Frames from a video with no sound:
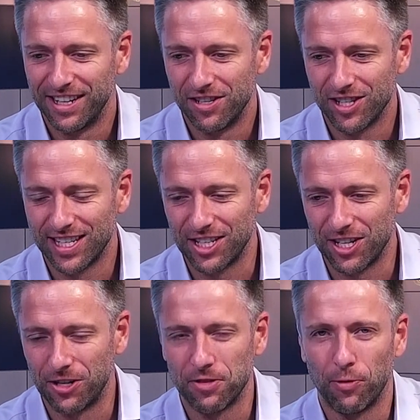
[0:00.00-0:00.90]
She said she
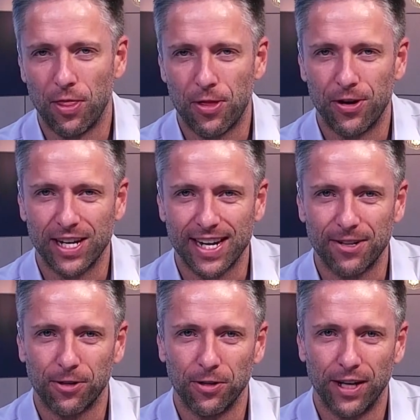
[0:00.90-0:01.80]
knows of one 38
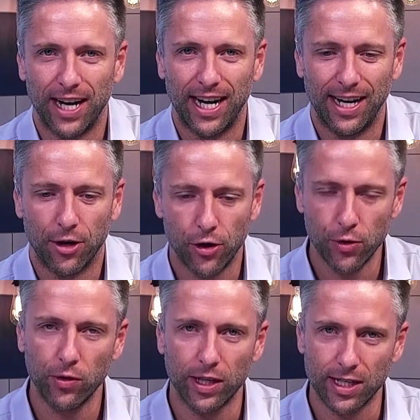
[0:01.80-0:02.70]
year old uh,
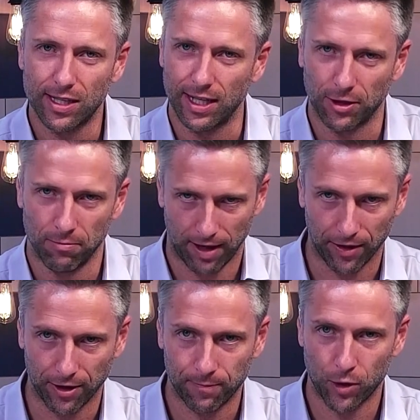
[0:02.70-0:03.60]
newly single
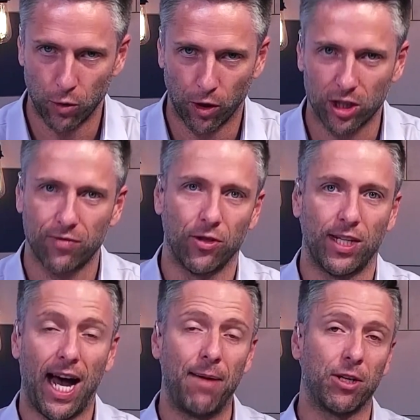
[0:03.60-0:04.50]
mother who works full
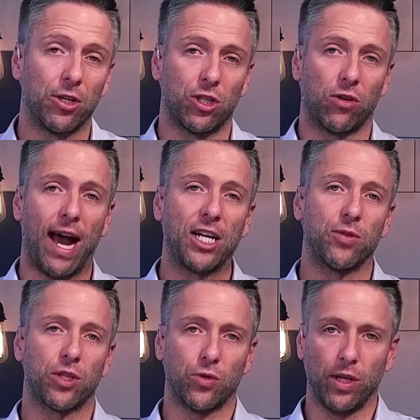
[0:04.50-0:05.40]
time and goes to
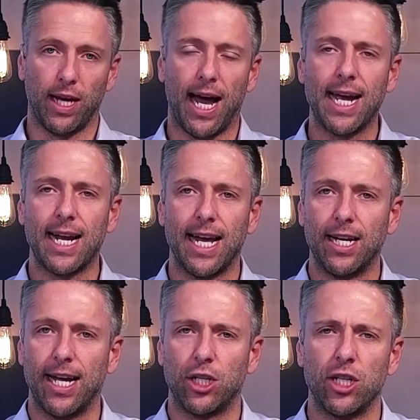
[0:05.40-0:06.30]
graduate school at night. And,
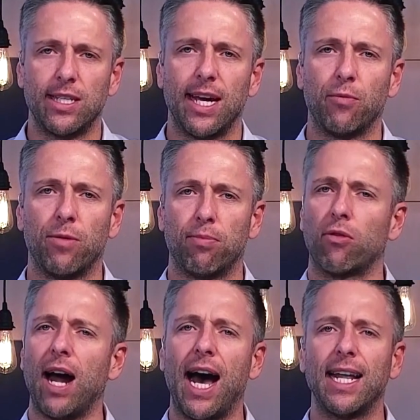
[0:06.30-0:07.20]
and she said with
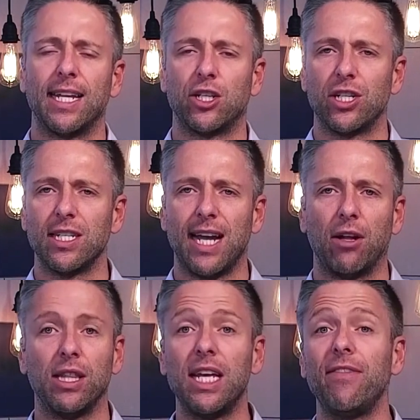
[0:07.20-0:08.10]
pride that she's now
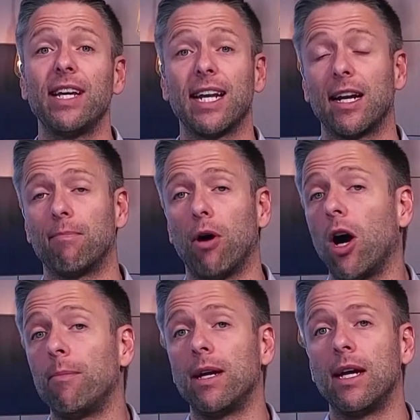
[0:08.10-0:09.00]
living in an
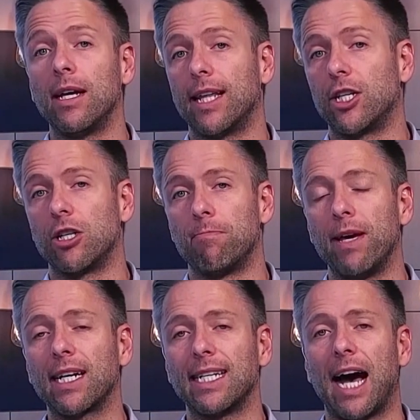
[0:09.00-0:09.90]
apartment that she
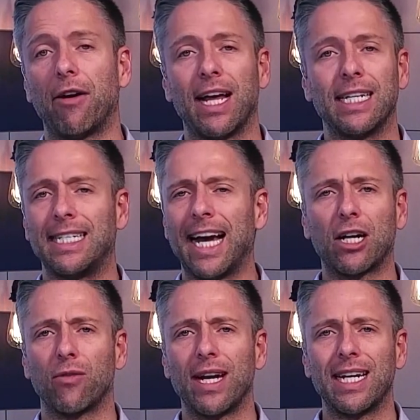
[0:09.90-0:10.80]
picked out and
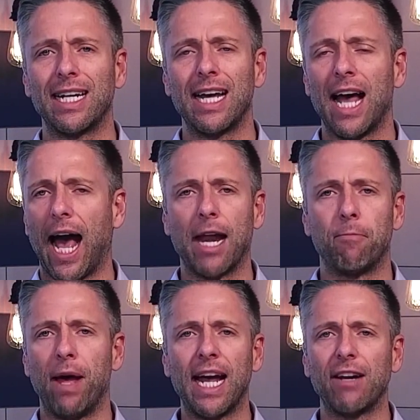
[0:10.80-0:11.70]
decorated and
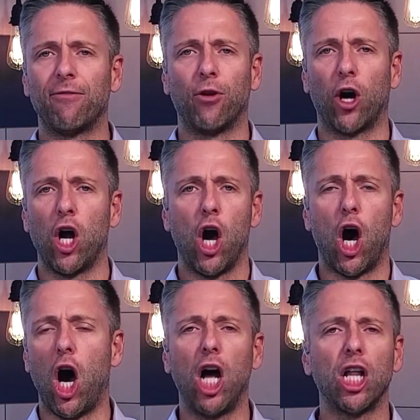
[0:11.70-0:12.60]
paid for
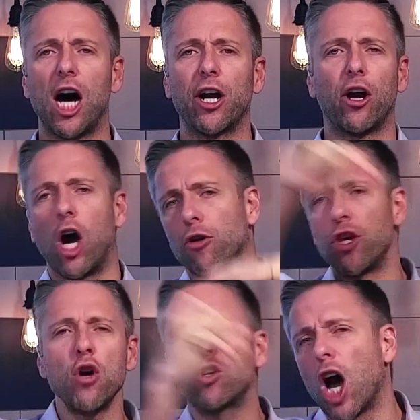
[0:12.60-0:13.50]
all on her own.
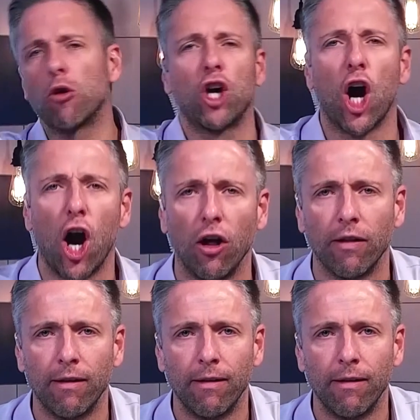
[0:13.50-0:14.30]
You go, girl!